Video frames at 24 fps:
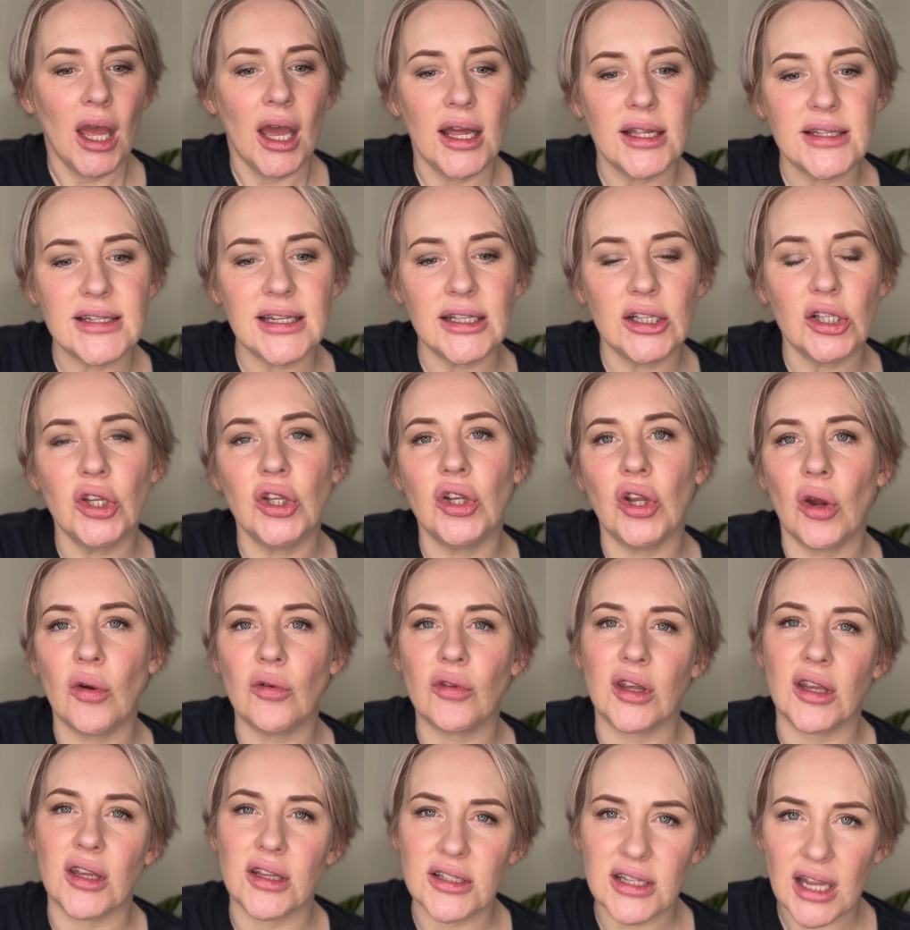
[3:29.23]
Until you know
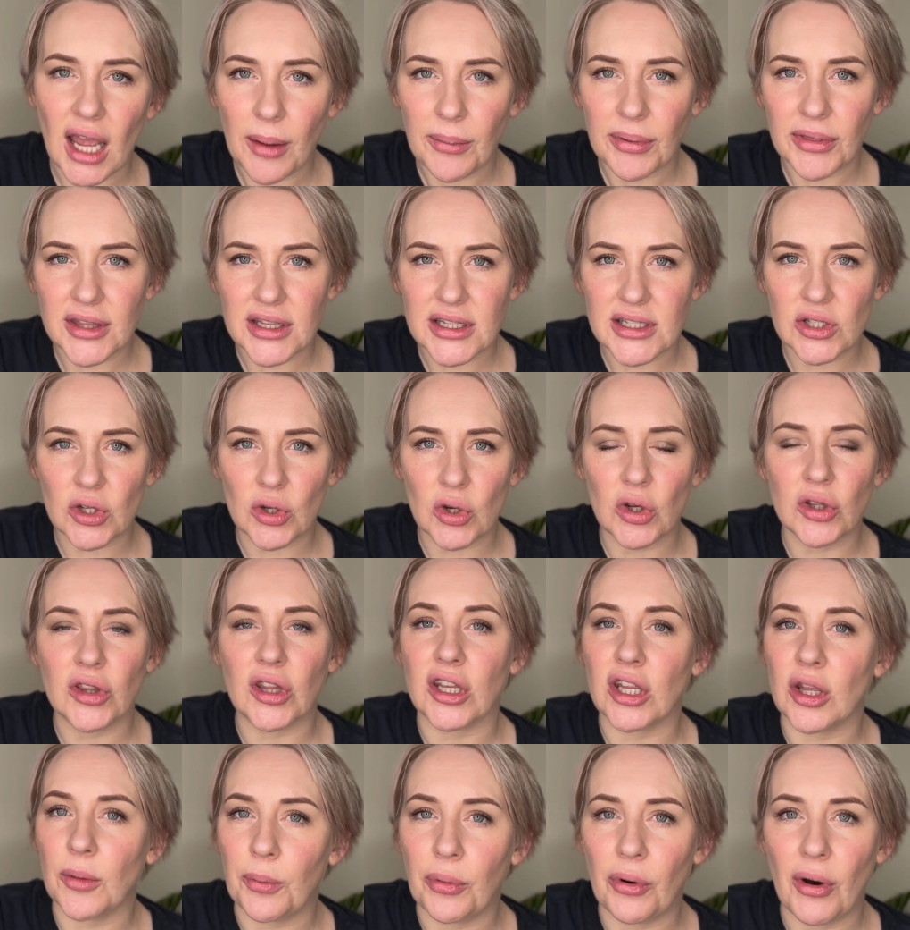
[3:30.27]
that your depth is good,
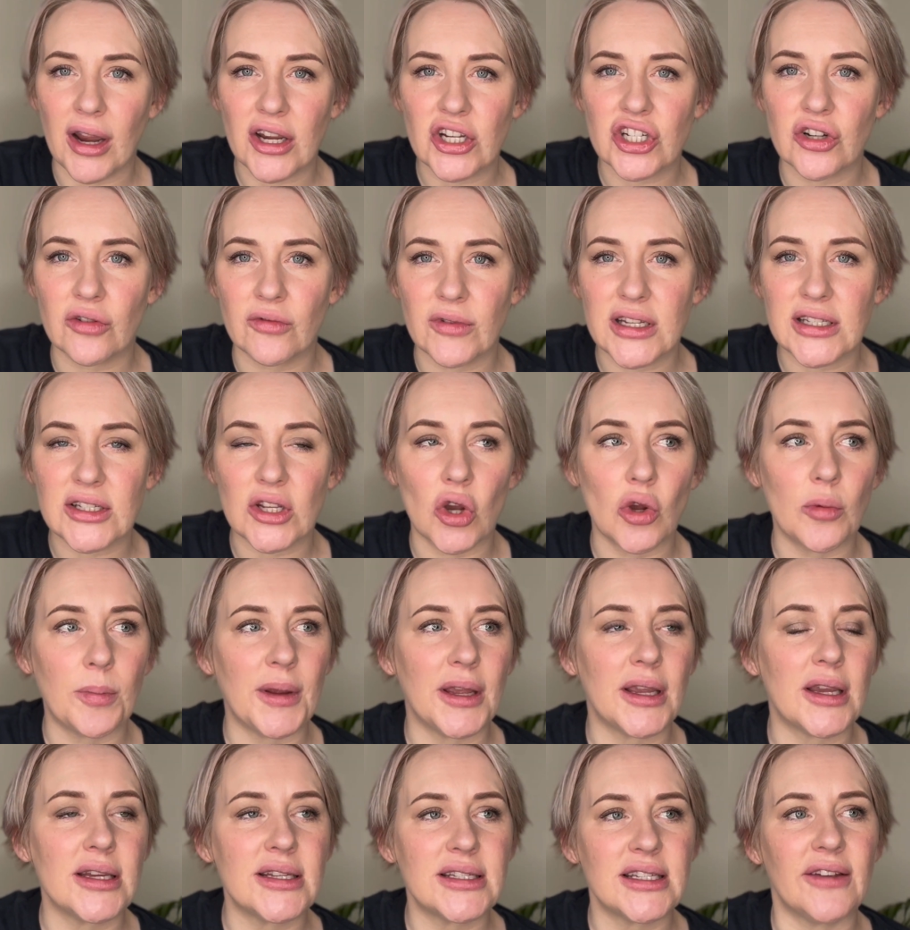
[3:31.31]
that your pressure is good,
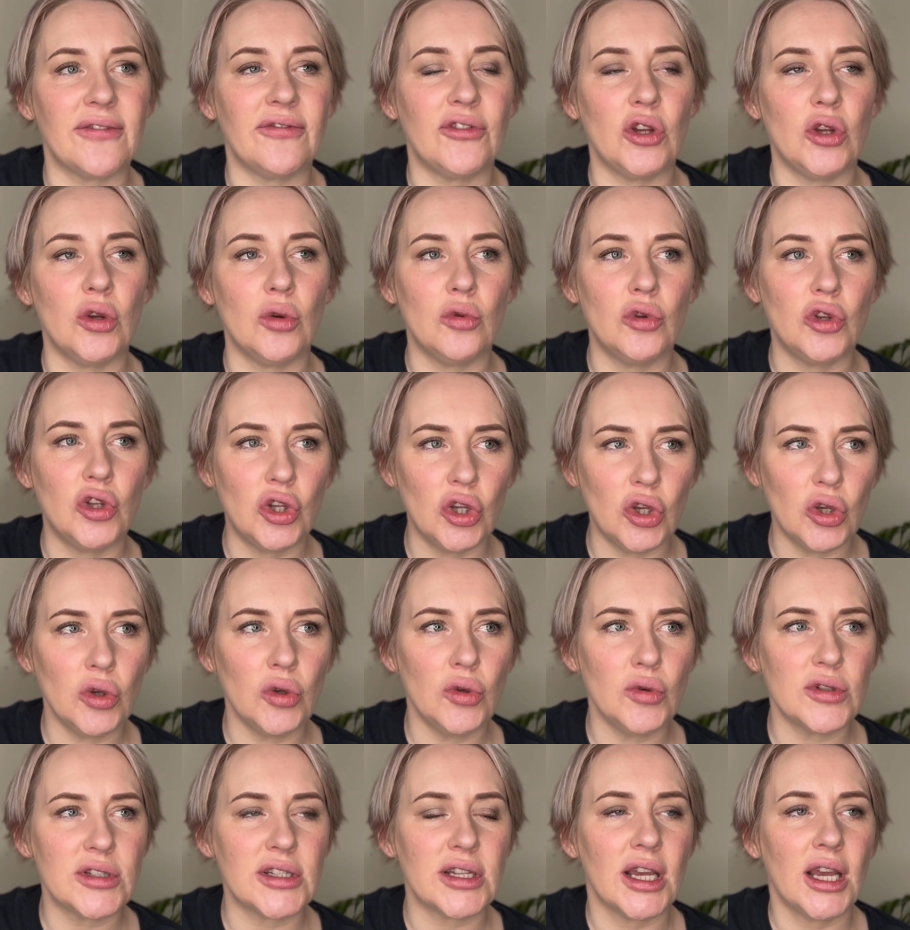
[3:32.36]
because if you
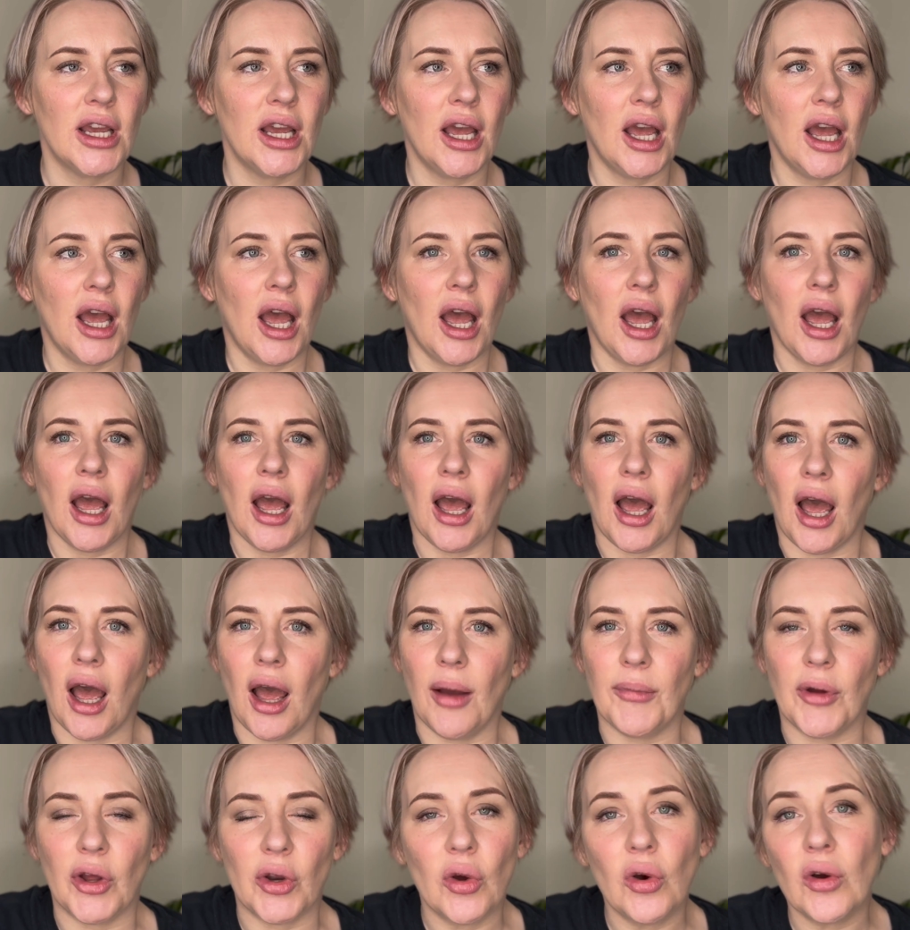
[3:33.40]
use
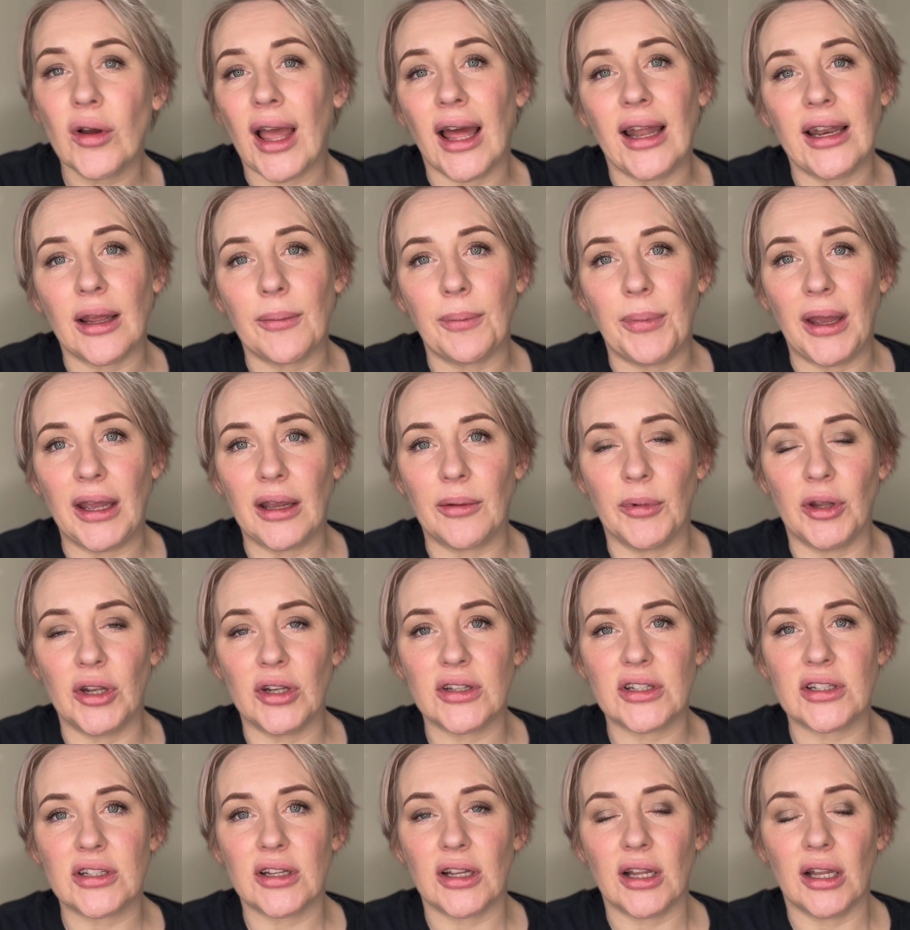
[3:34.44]
an organic
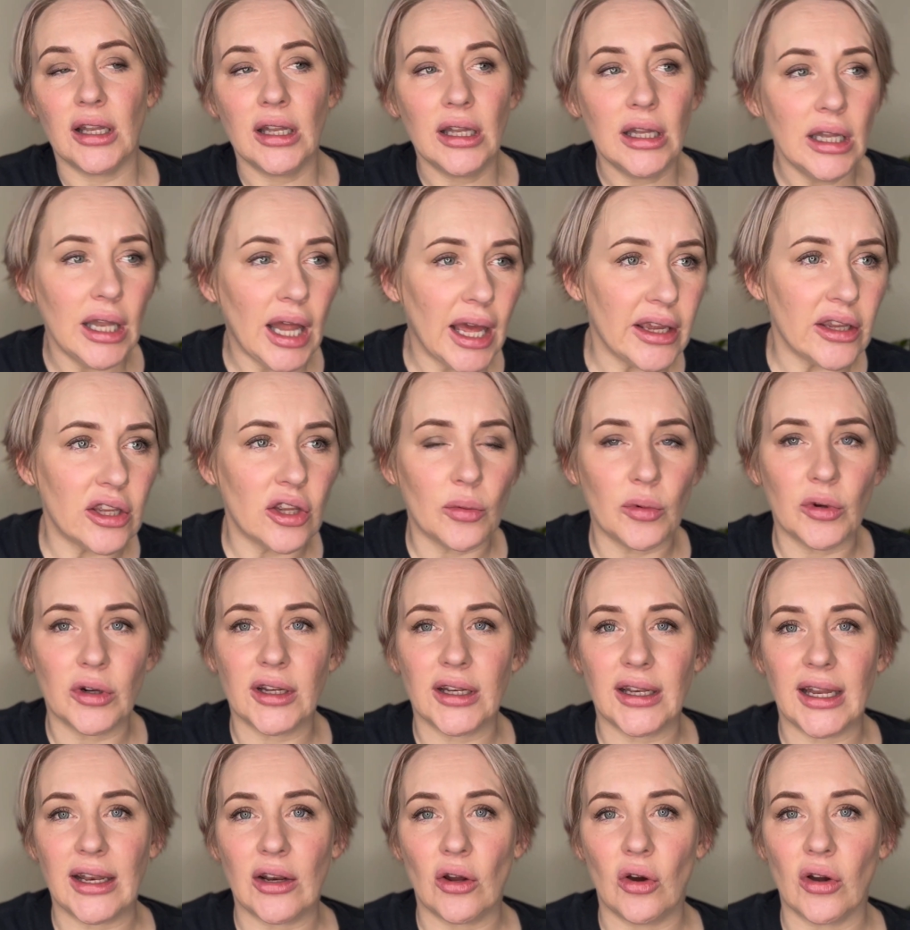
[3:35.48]
pigment like you would
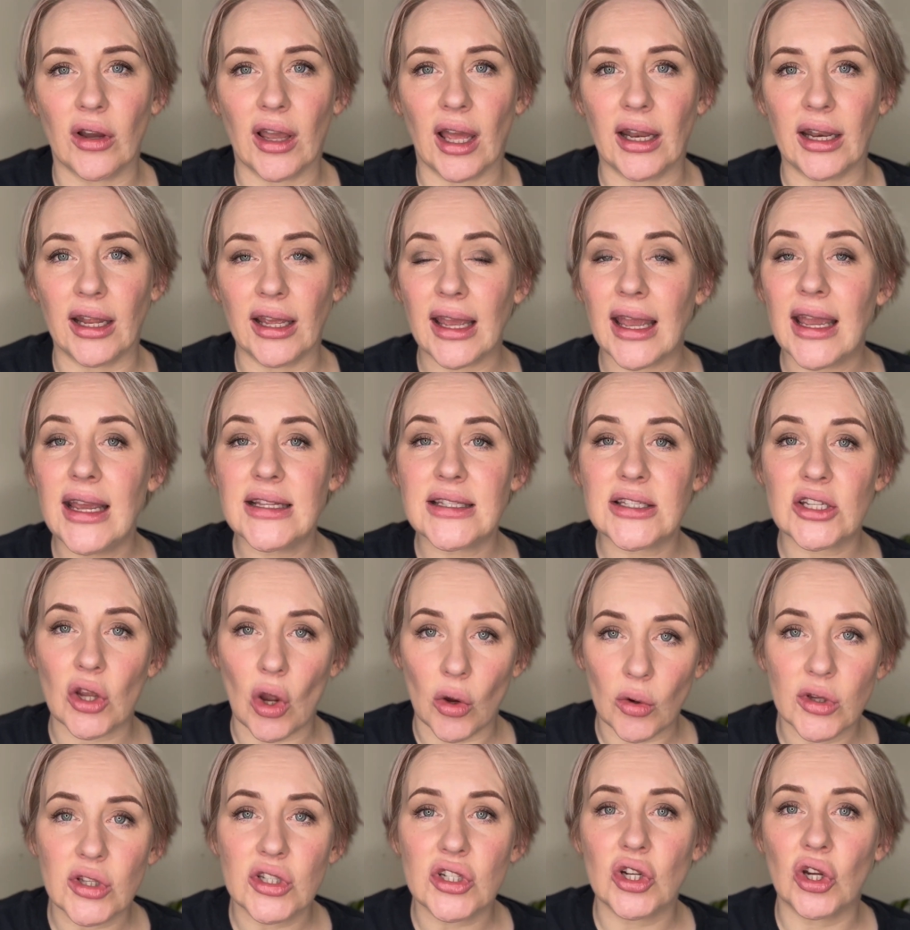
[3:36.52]
an inorganic, it's
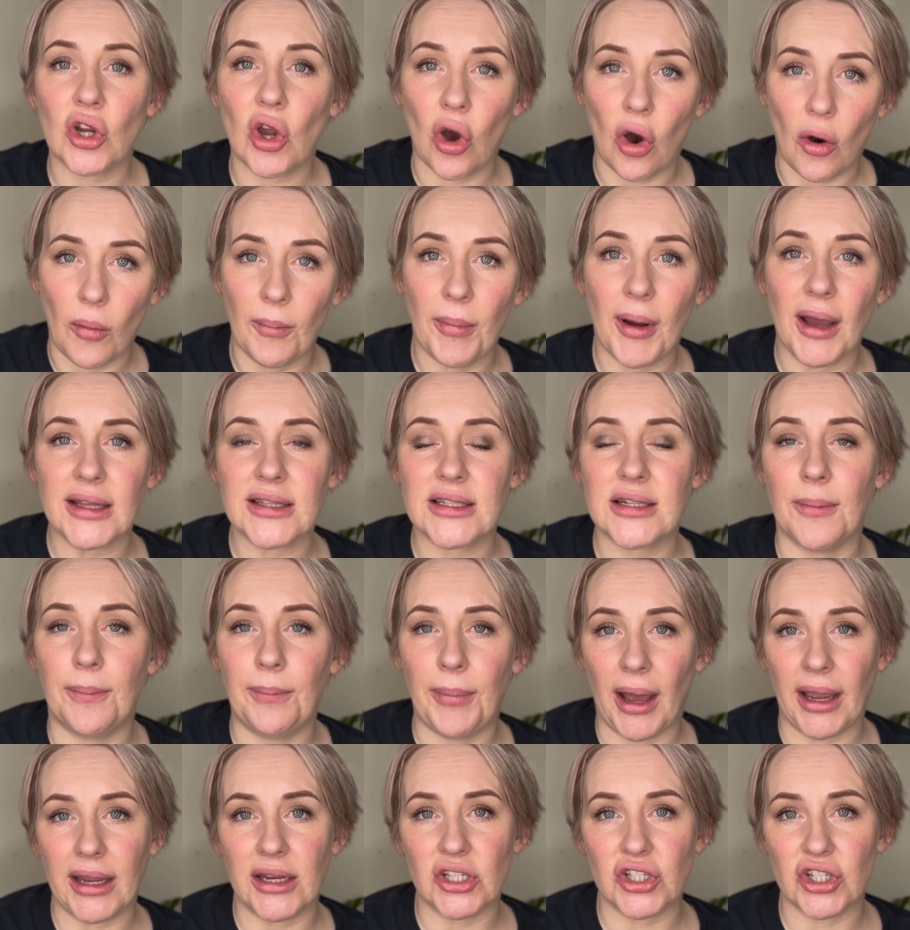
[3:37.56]
going to come back to
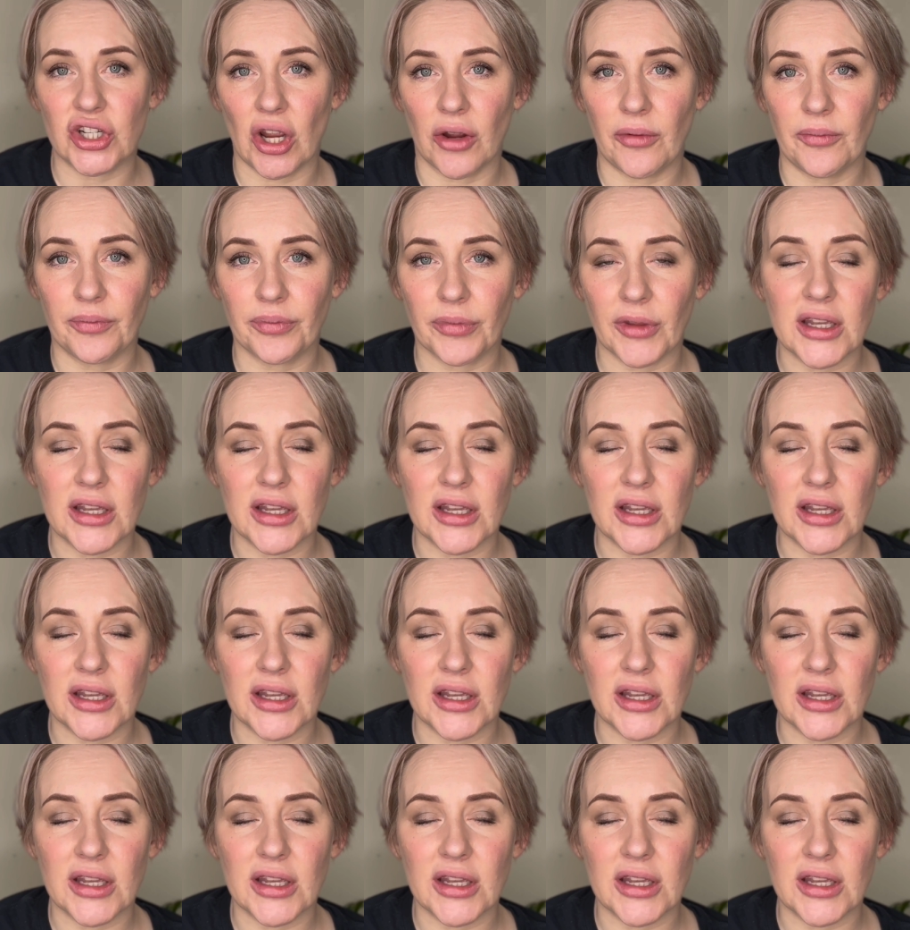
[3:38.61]
bite you.